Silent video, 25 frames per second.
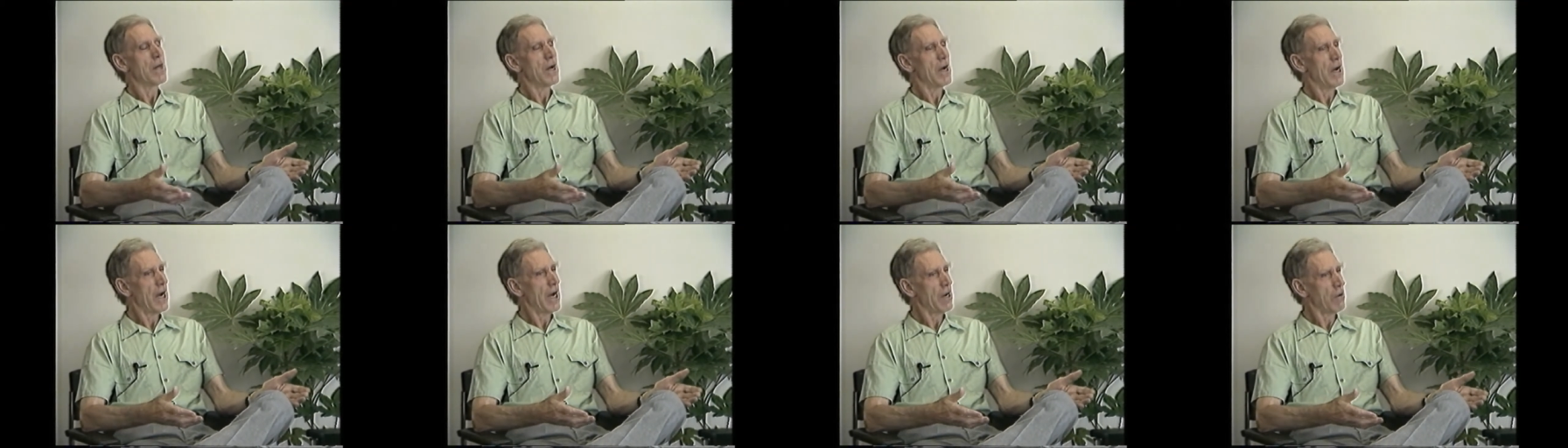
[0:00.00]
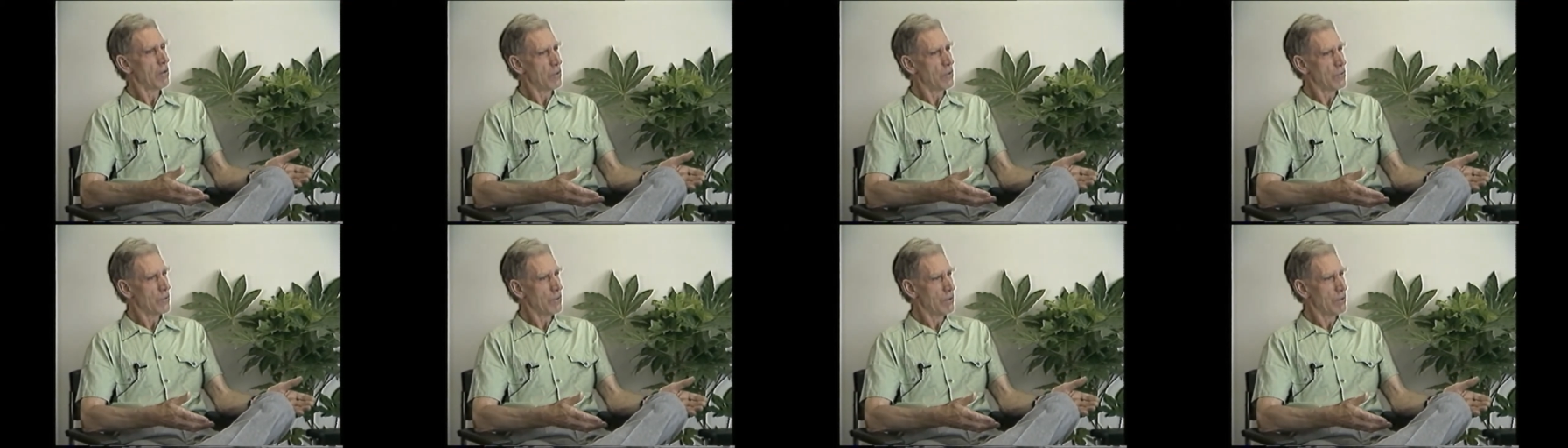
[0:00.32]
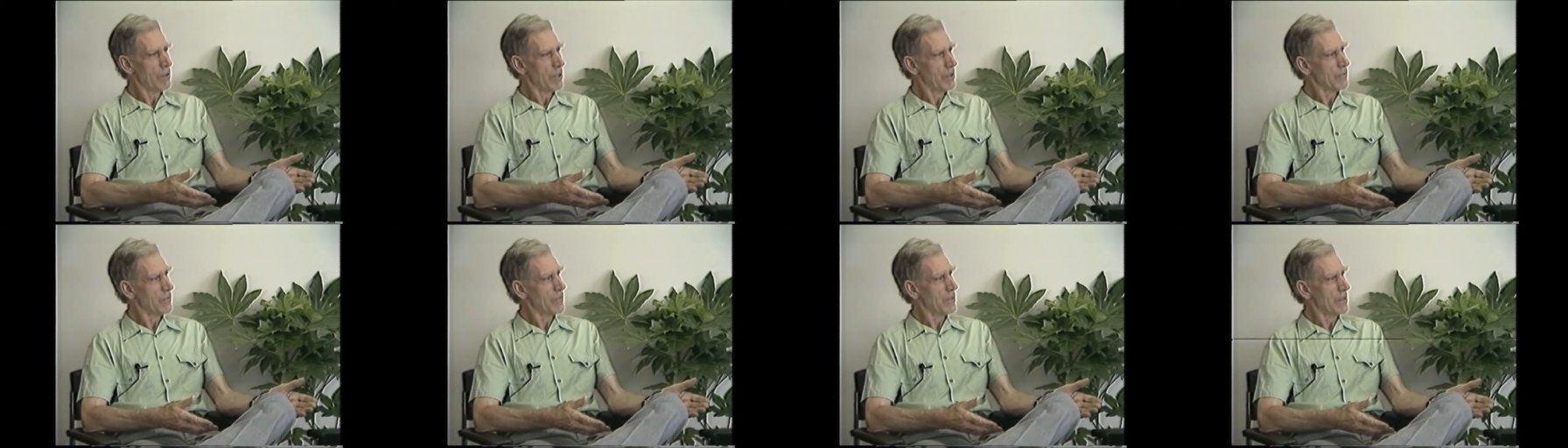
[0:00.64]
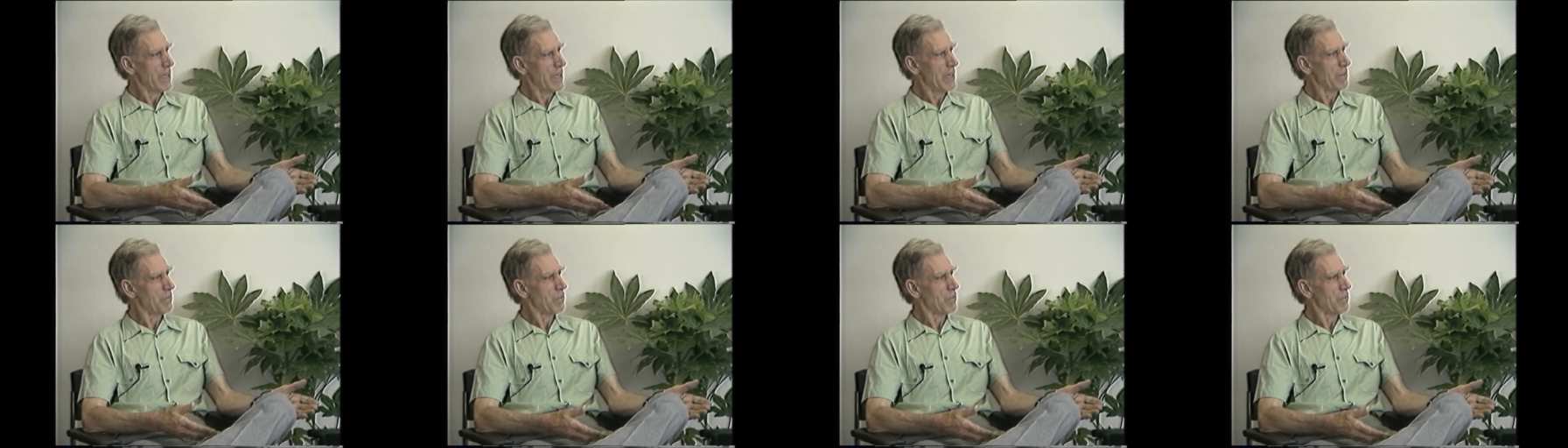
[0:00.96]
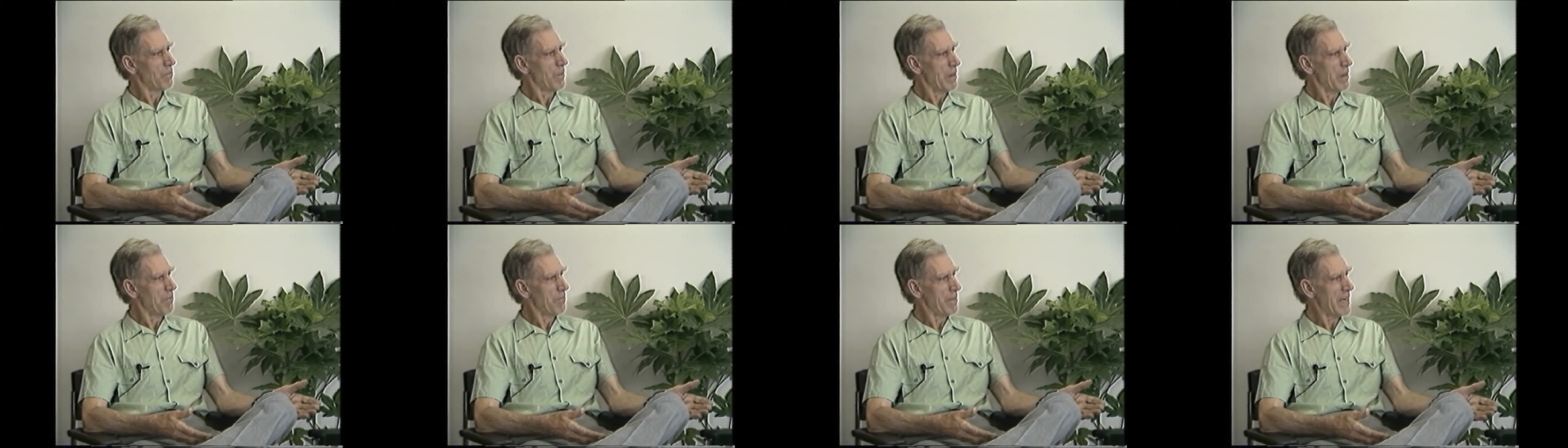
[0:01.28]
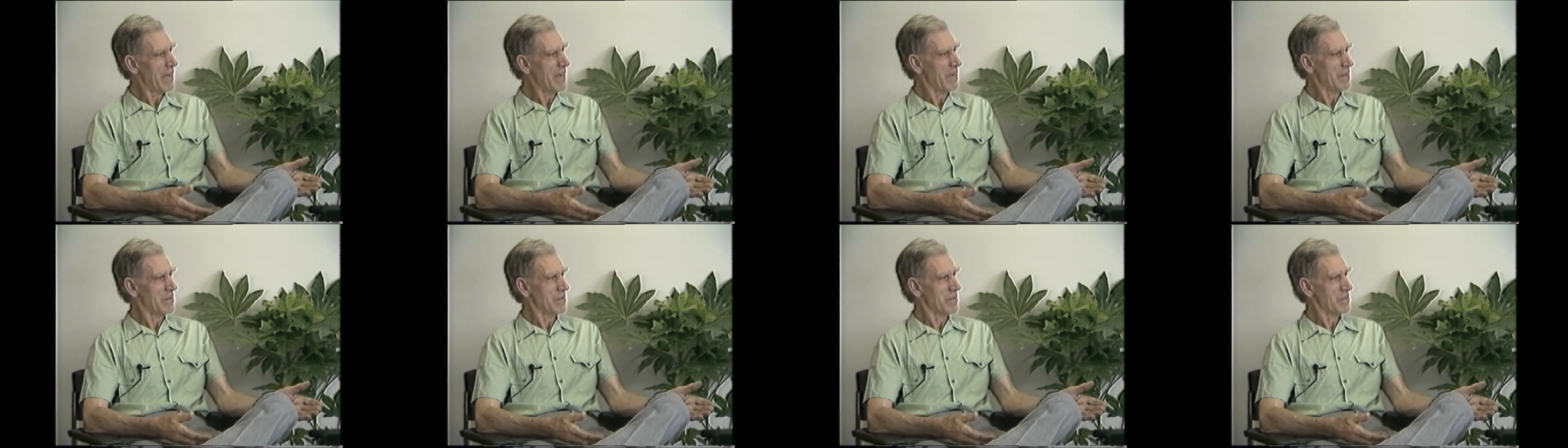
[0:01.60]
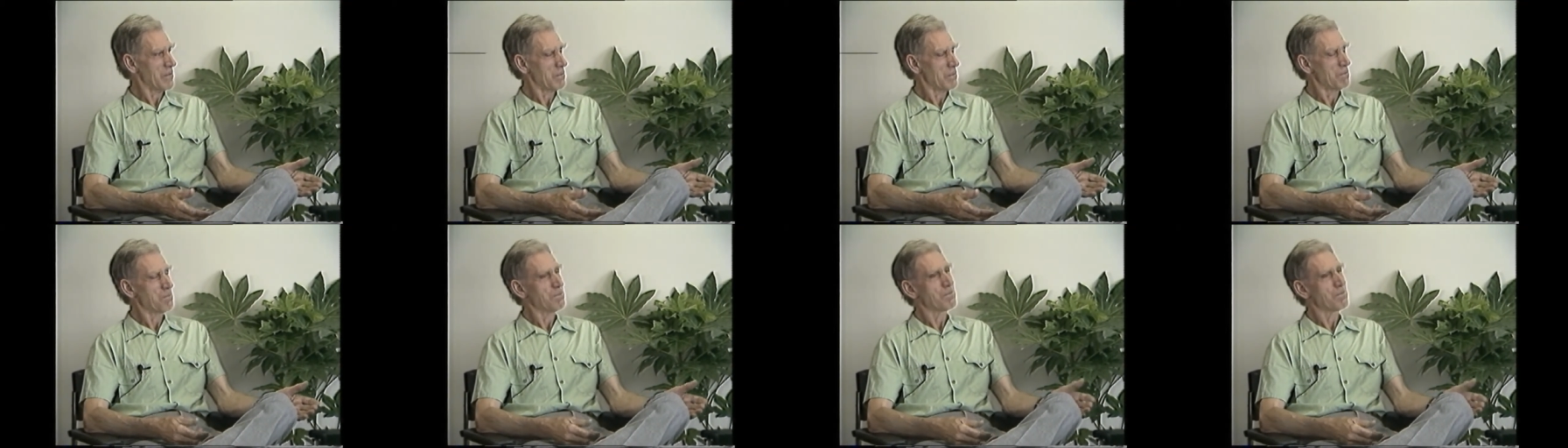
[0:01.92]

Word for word: I also learned the names of my plants,